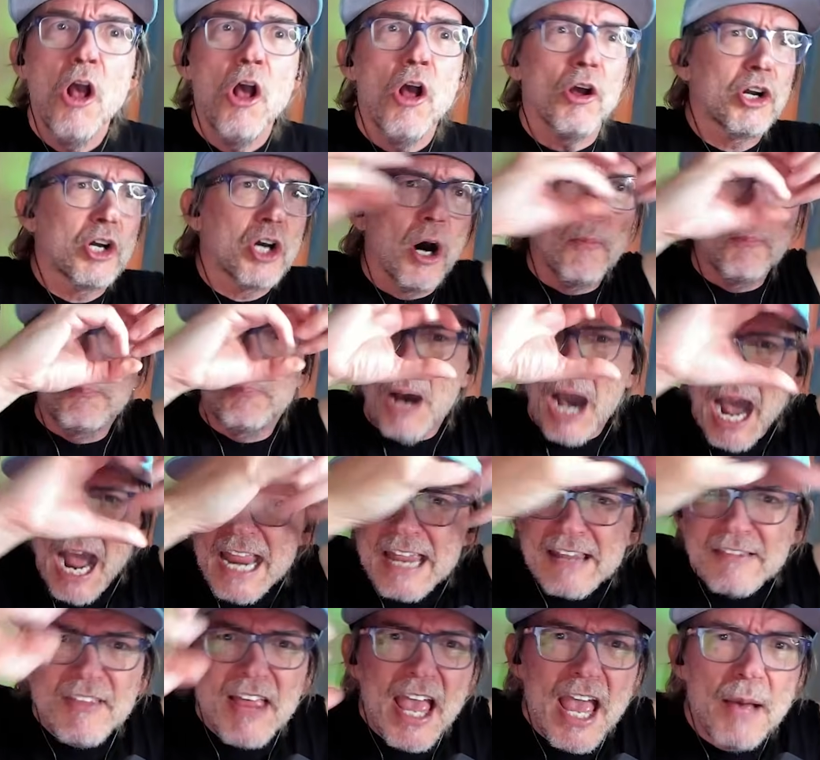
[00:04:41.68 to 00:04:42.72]

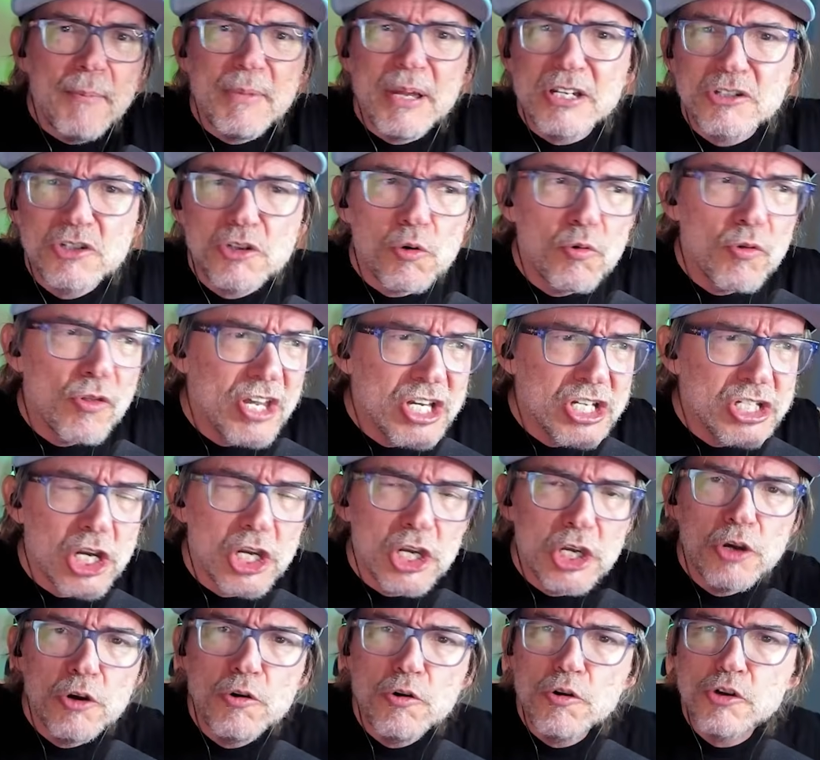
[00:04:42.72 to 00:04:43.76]
combine them into these
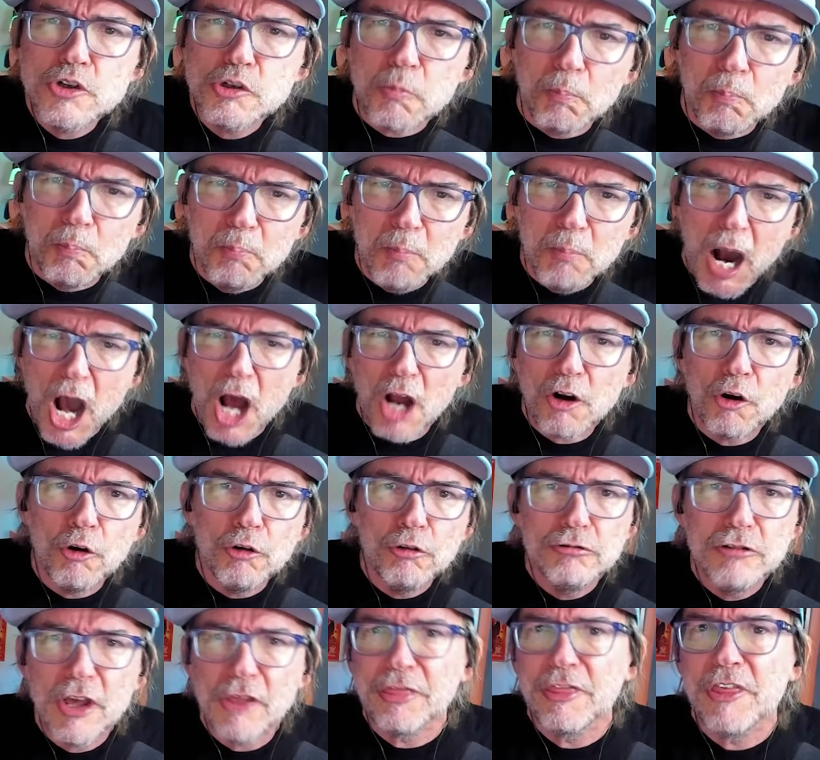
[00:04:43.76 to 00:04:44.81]
huge
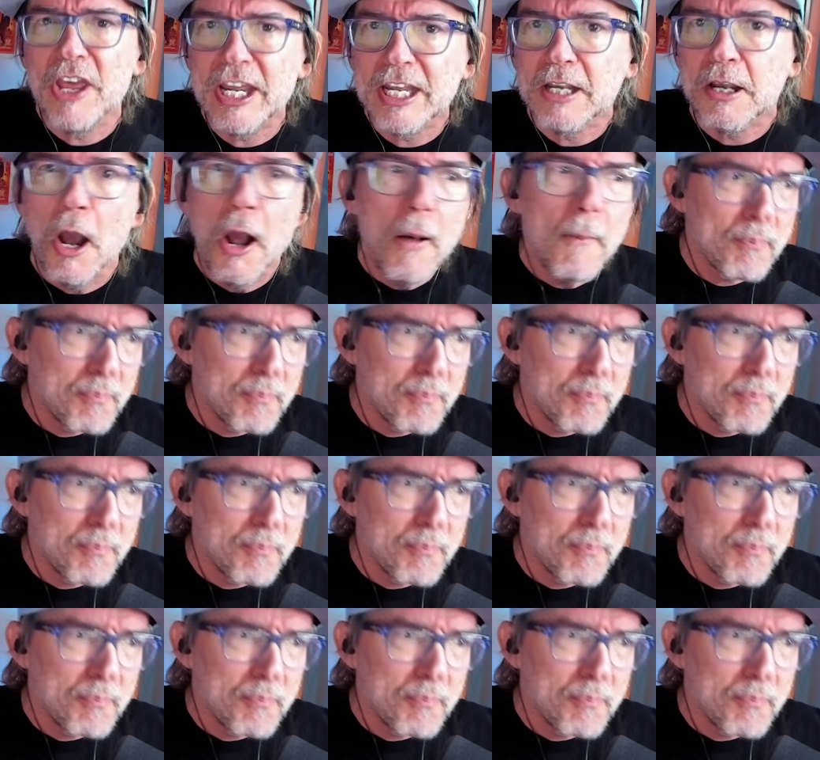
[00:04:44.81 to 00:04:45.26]
monolithic